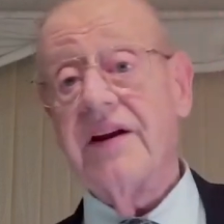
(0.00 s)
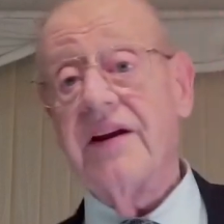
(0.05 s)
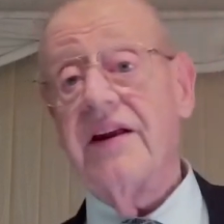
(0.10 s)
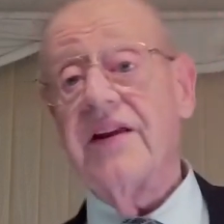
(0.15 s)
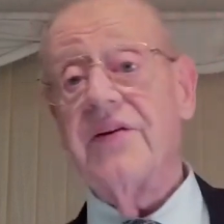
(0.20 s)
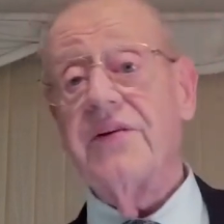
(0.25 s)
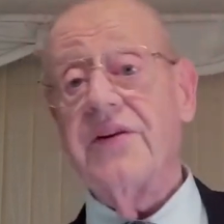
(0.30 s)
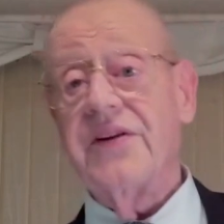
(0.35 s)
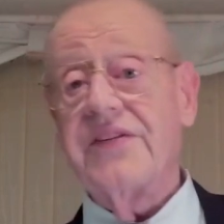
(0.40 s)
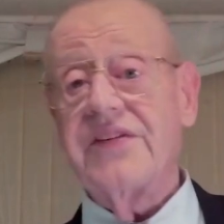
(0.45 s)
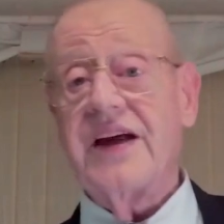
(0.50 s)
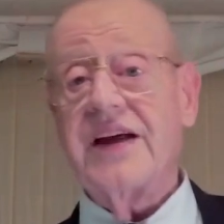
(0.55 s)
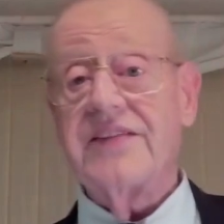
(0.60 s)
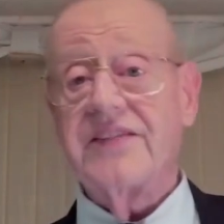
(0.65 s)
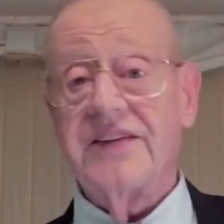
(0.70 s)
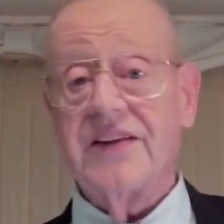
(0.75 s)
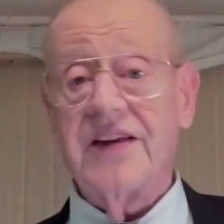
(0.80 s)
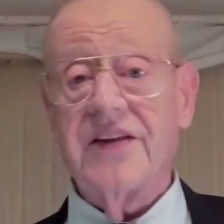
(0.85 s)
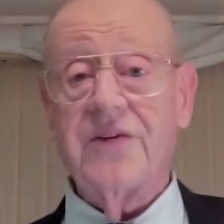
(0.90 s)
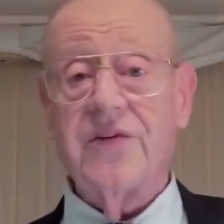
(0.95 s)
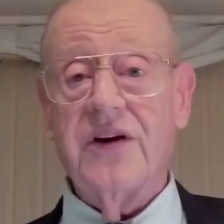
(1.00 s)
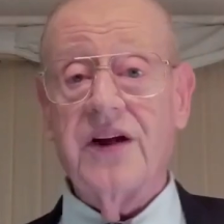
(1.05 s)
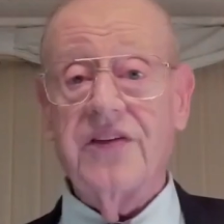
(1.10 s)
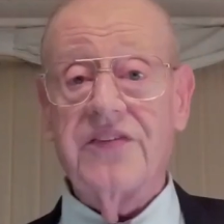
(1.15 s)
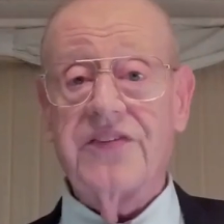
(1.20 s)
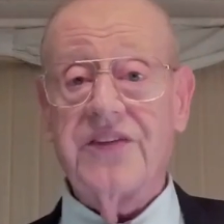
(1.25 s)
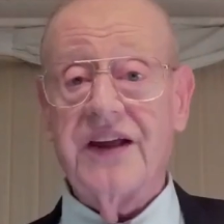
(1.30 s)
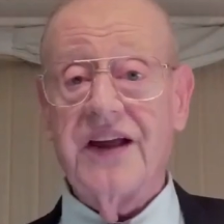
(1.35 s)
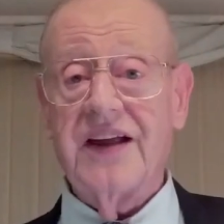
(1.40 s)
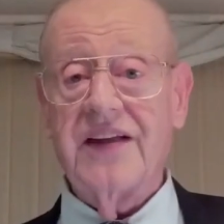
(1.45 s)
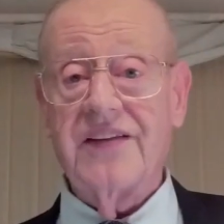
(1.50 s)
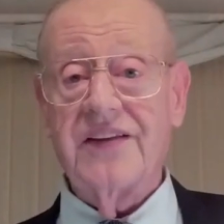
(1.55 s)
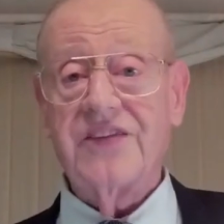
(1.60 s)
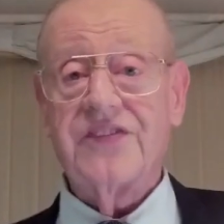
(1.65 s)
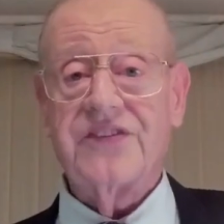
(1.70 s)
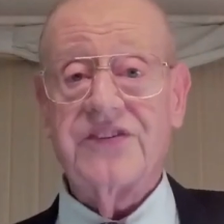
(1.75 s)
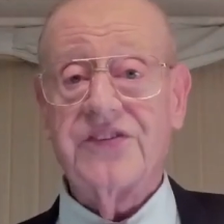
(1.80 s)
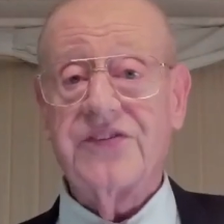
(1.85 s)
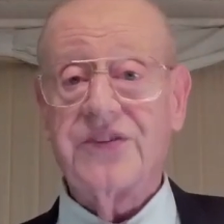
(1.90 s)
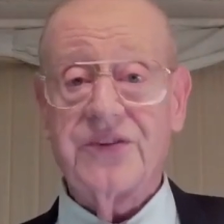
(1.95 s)
In other words, that's another way of saying
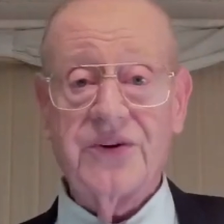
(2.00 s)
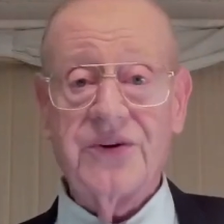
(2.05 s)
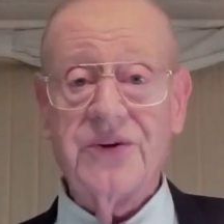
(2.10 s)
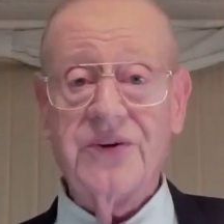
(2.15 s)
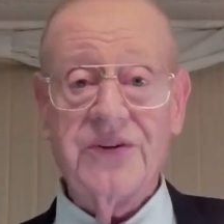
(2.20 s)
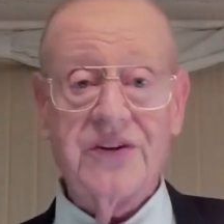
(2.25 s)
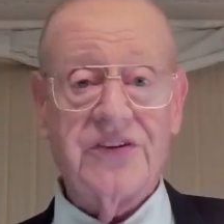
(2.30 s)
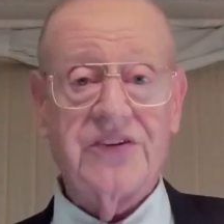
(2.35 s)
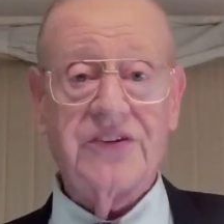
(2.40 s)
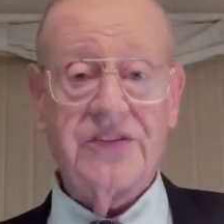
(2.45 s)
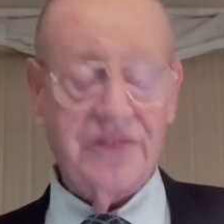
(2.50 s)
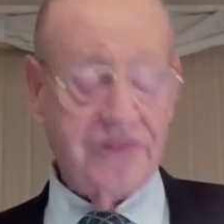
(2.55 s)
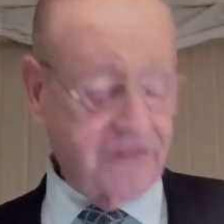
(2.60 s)
this is true, this is a